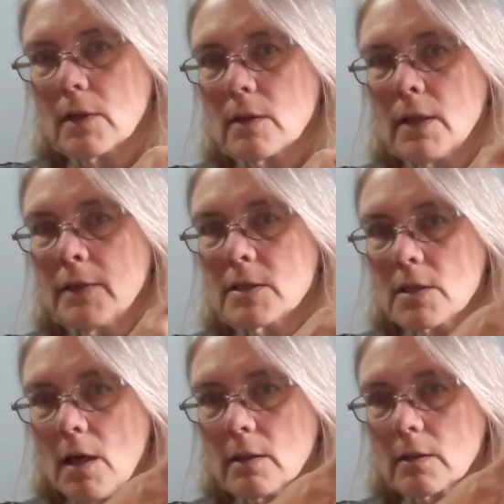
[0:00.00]
in this
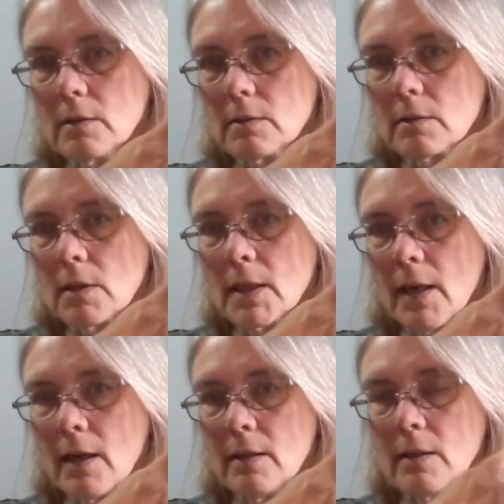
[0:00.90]
color.
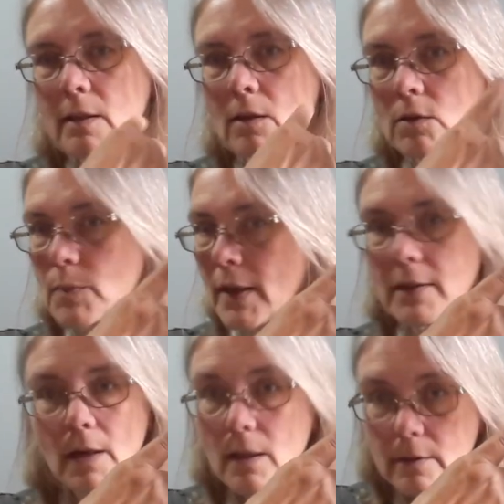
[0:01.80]
Again, it goes by
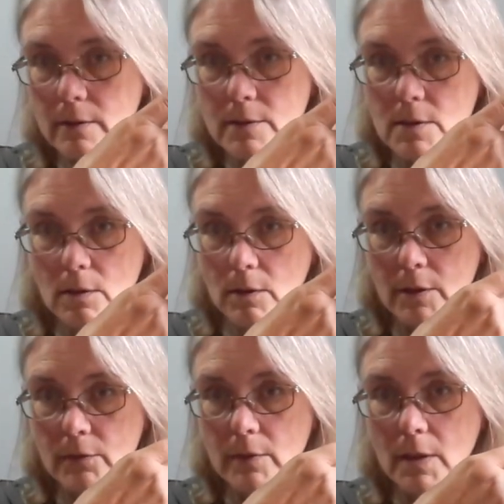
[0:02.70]
the color, so
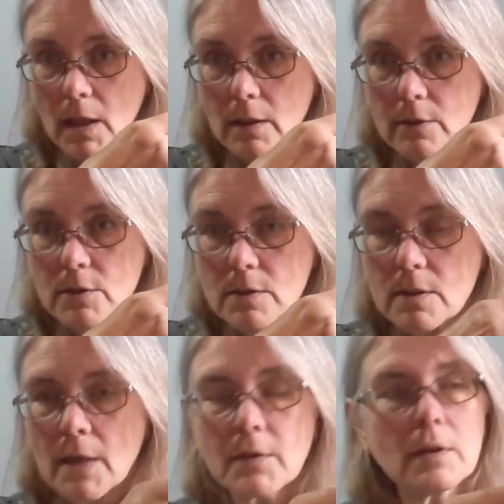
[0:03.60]
look through the colors
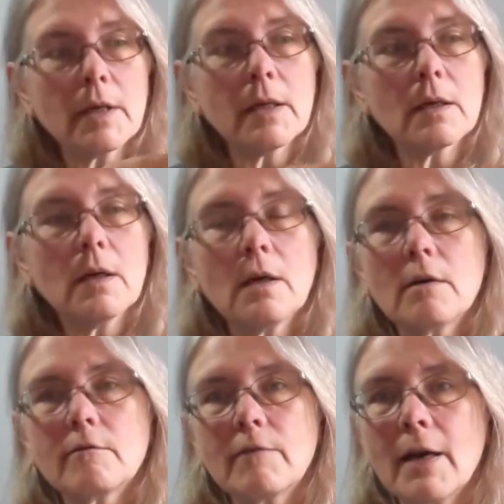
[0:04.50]
at the link.
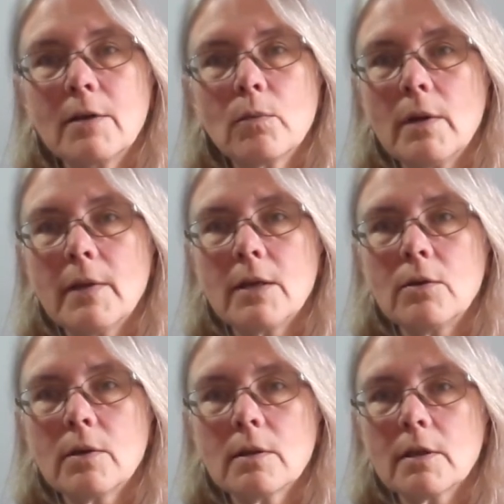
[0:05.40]
Find one that
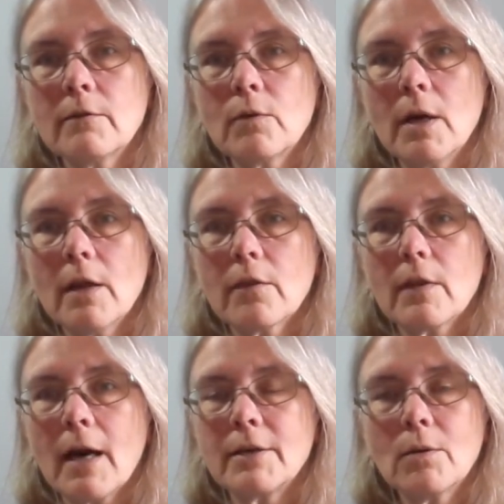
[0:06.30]
you can live with.
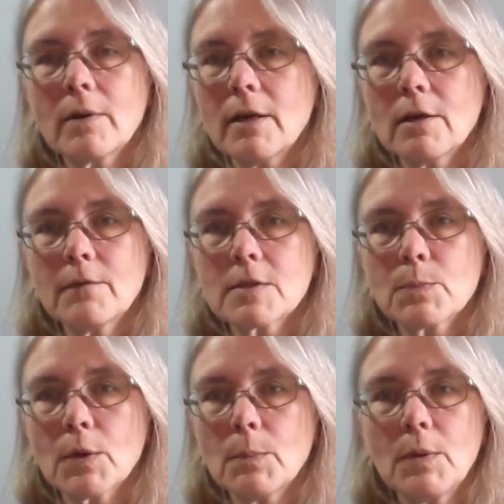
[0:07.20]
I don't care if it's
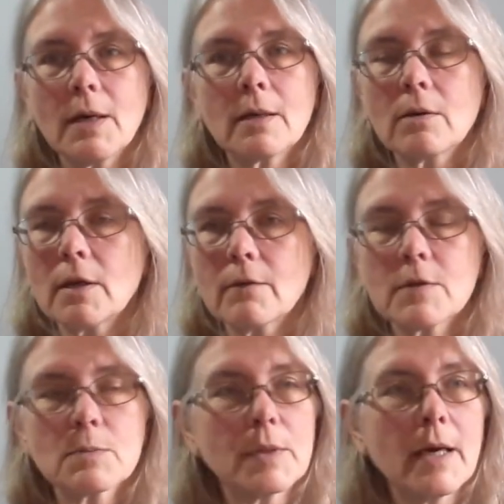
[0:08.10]
purple. I don't care if
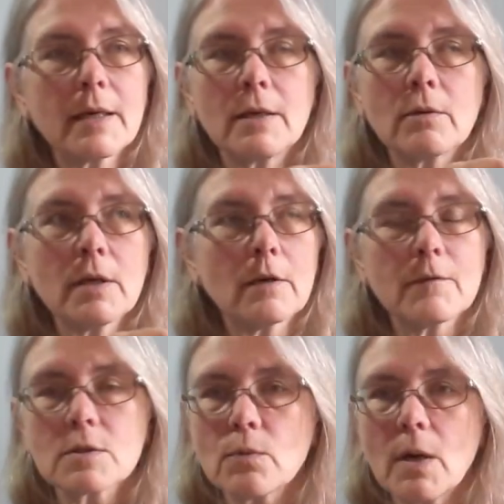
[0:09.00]
it's black. I don't care
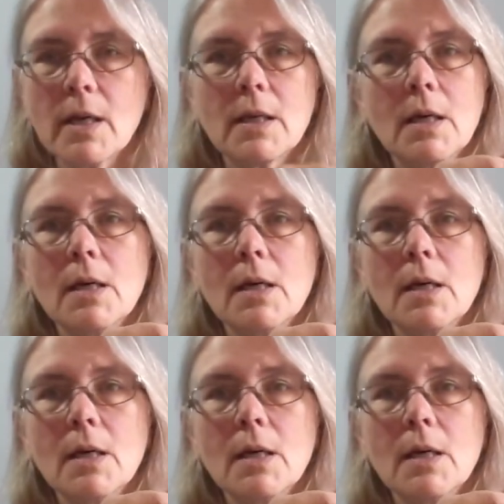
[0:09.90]
if it's white.